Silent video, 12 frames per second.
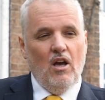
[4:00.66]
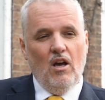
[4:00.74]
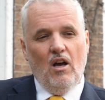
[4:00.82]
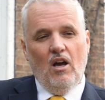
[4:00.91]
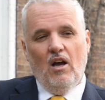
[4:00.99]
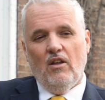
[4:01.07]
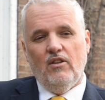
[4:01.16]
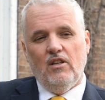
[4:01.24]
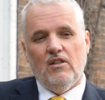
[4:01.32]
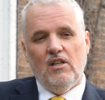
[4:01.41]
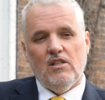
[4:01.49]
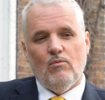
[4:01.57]
and
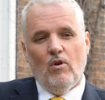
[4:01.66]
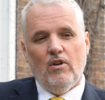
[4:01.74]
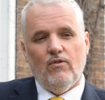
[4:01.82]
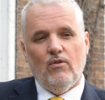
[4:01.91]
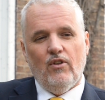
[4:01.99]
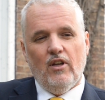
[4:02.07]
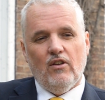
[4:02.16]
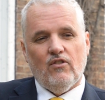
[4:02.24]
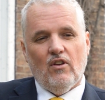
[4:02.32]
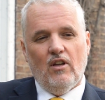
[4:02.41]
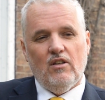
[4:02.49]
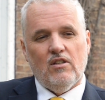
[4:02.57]
these are wonderful
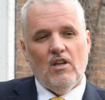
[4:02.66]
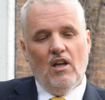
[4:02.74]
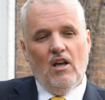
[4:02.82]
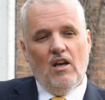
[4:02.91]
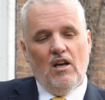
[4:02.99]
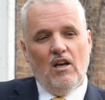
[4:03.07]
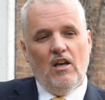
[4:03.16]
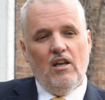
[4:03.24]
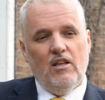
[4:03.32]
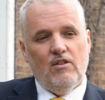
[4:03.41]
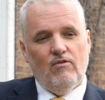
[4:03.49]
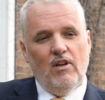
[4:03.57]
things, and
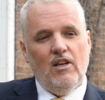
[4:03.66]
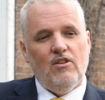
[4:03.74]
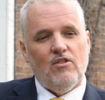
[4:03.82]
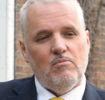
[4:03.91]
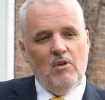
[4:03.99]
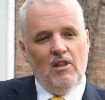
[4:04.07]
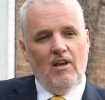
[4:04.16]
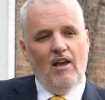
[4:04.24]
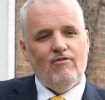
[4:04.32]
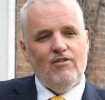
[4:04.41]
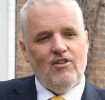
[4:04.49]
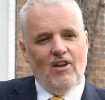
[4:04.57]
it really does mean that
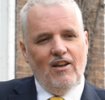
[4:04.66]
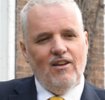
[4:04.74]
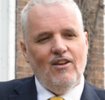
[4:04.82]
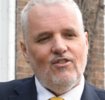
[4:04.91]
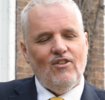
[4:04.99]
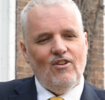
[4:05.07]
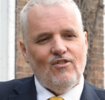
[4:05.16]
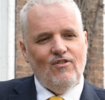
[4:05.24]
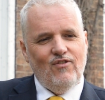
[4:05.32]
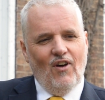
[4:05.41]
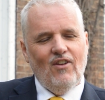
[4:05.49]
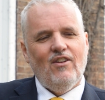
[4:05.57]
every day is
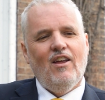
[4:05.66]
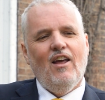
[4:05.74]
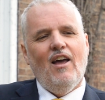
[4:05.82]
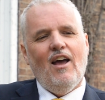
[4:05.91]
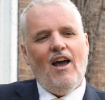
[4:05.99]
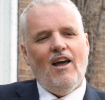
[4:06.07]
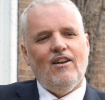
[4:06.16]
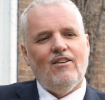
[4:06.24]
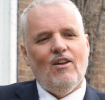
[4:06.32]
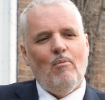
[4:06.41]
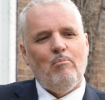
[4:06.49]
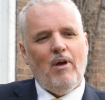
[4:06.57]
fun
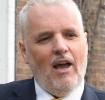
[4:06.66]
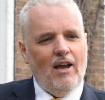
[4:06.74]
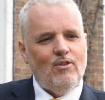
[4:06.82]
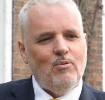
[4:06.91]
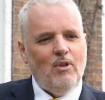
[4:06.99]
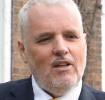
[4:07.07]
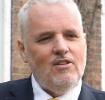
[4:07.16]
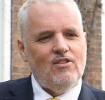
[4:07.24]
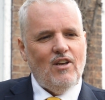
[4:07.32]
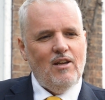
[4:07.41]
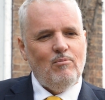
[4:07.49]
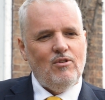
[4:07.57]
and packed with
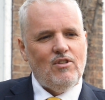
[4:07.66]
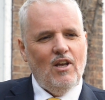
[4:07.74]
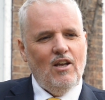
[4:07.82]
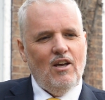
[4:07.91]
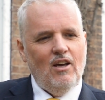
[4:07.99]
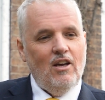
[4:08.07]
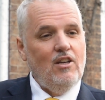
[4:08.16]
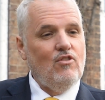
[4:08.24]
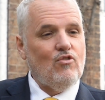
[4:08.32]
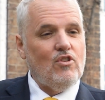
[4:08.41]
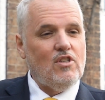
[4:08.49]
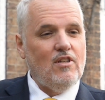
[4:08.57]
entertainment and
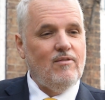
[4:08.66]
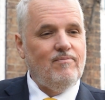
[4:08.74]
interest.